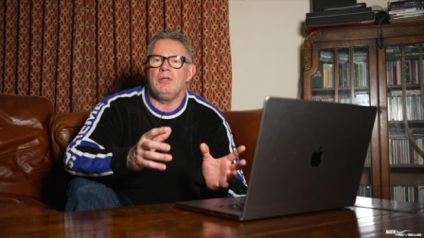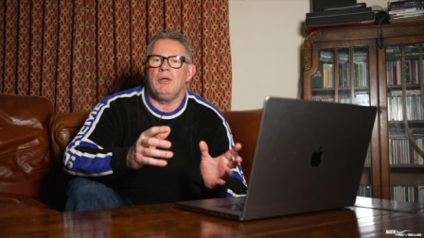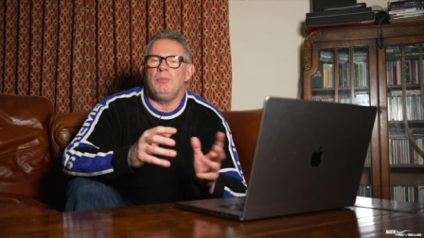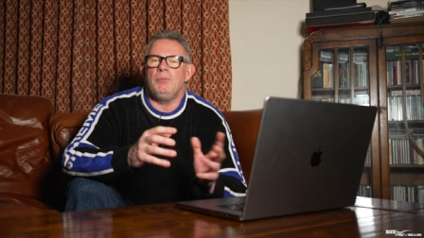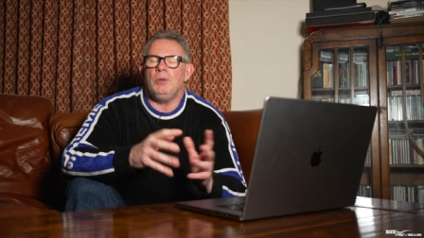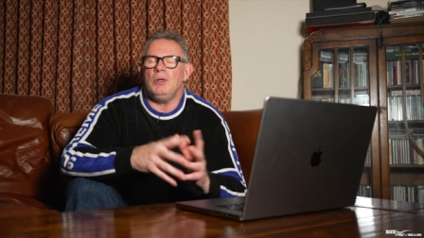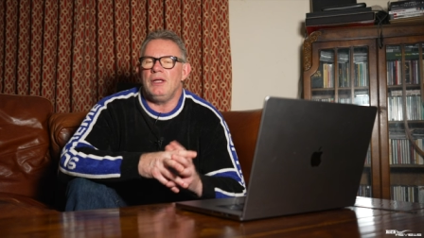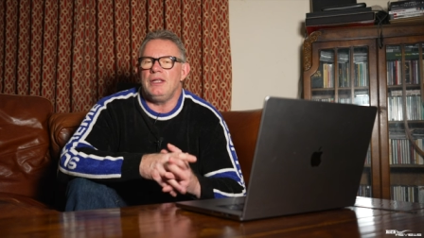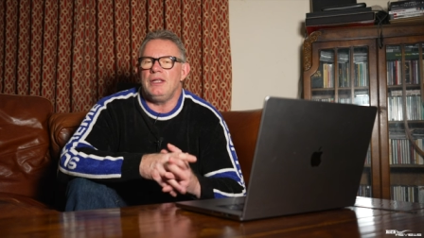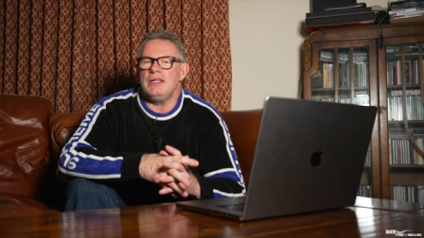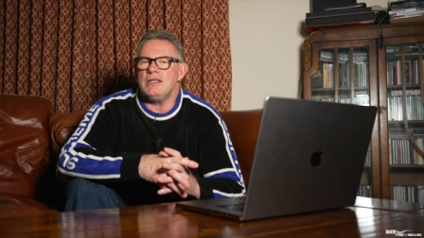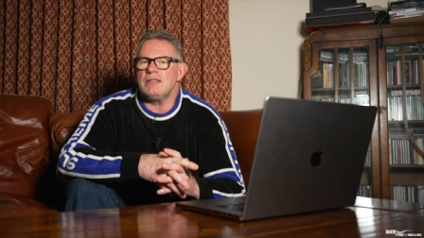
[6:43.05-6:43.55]
are
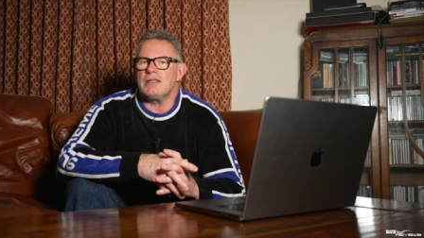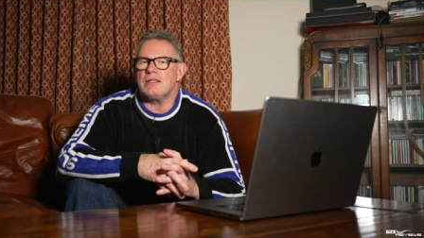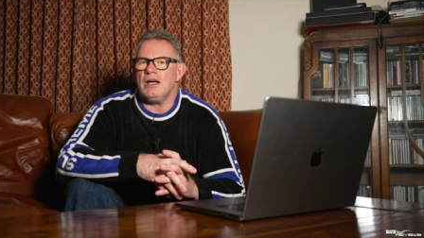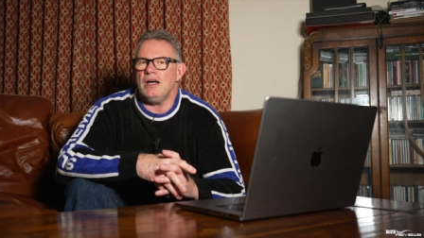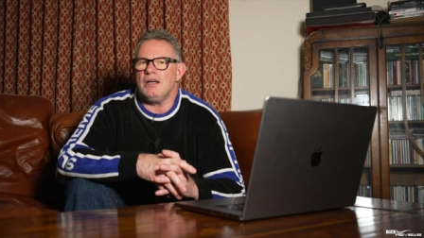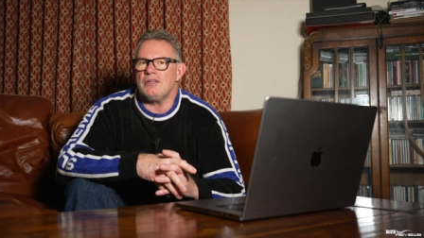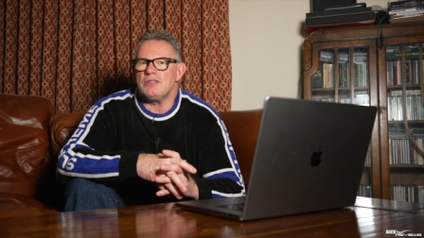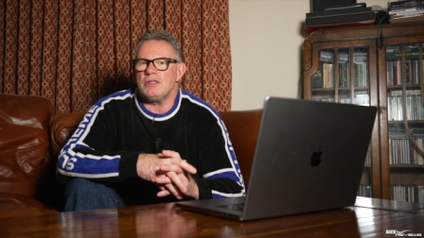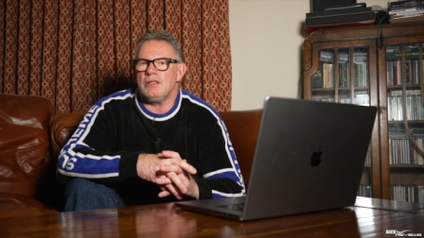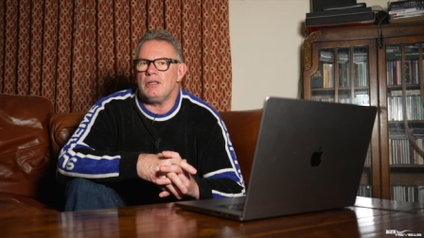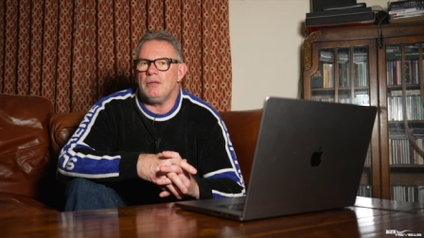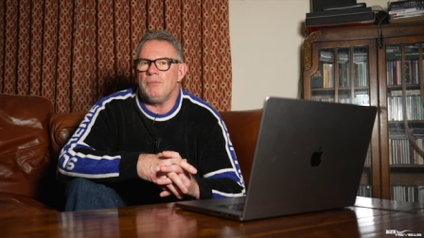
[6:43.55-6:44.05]
putting these
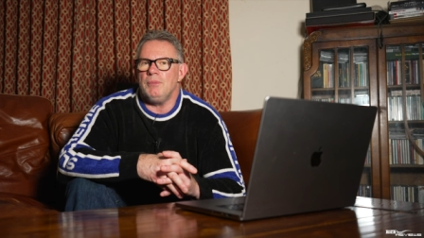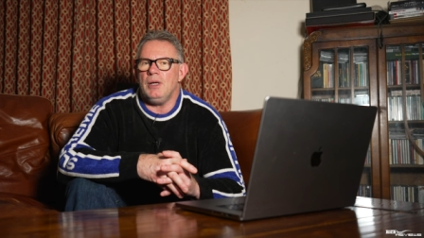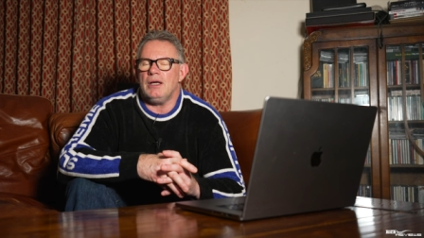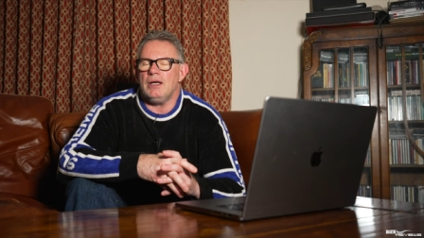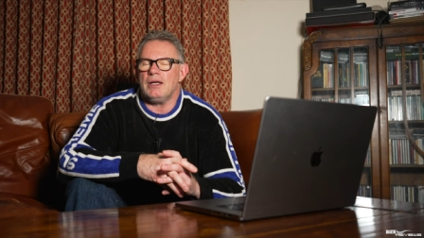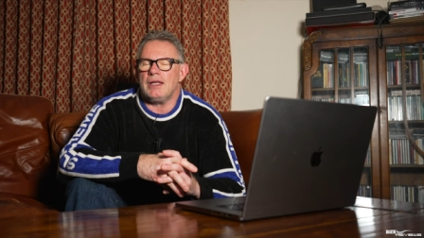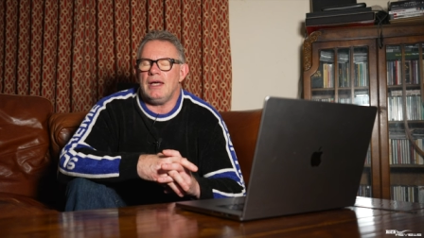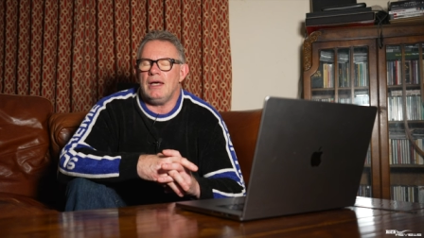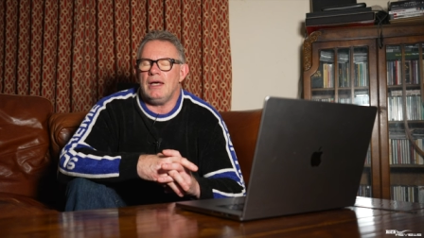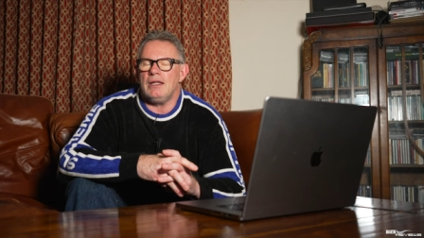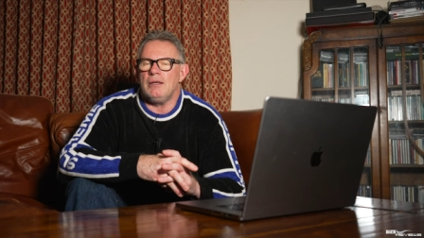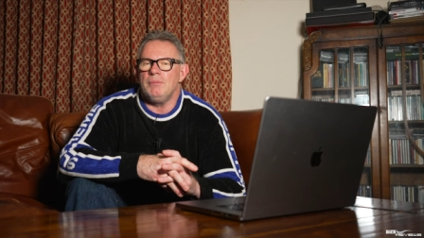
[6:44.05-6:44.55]
cars on the
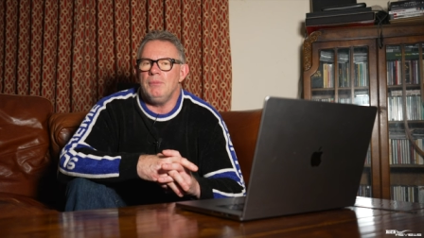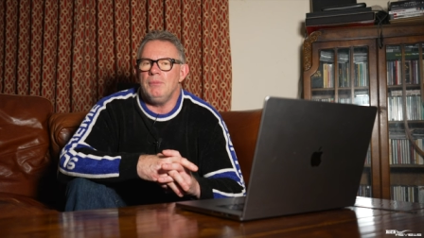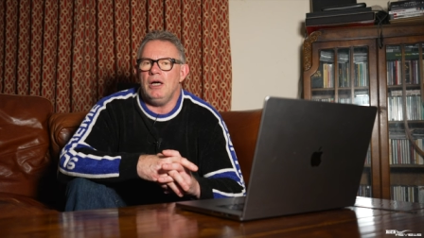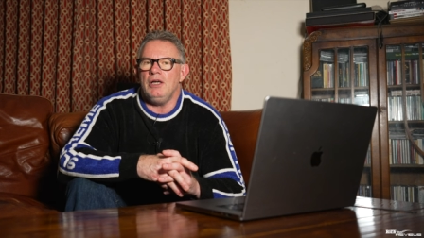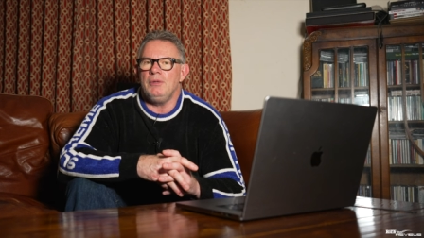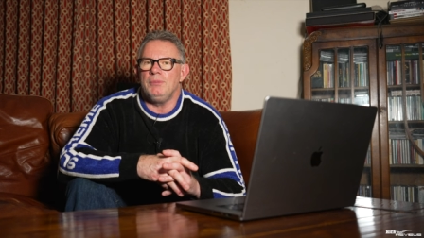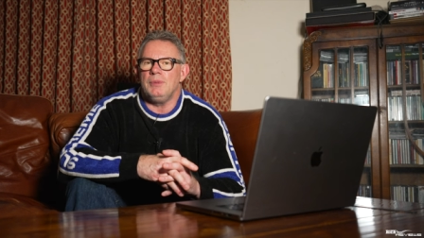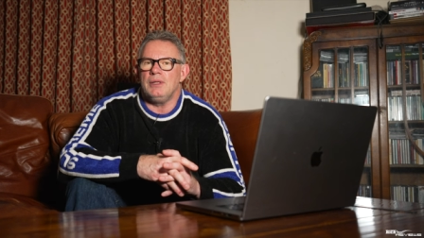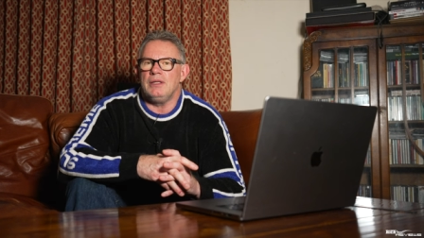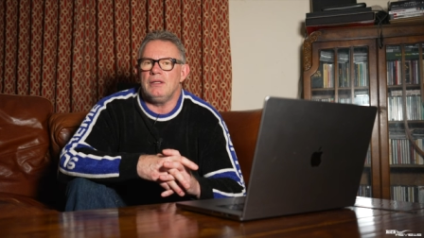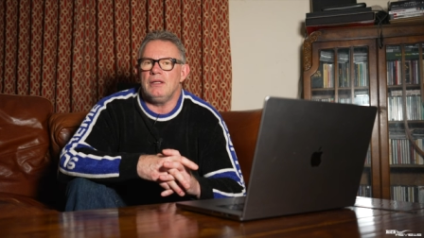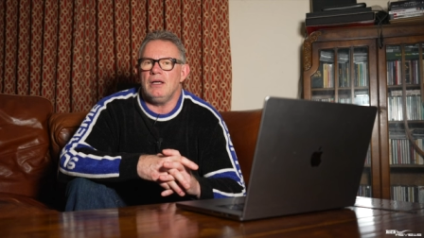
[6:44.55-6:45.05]
market at the
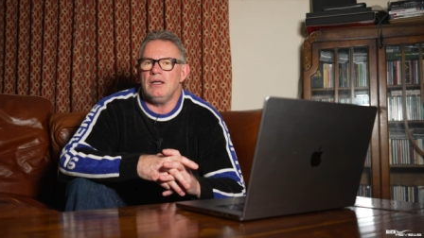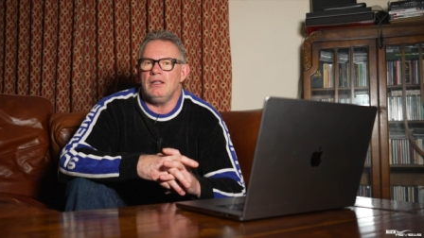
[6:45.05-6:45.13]
moment.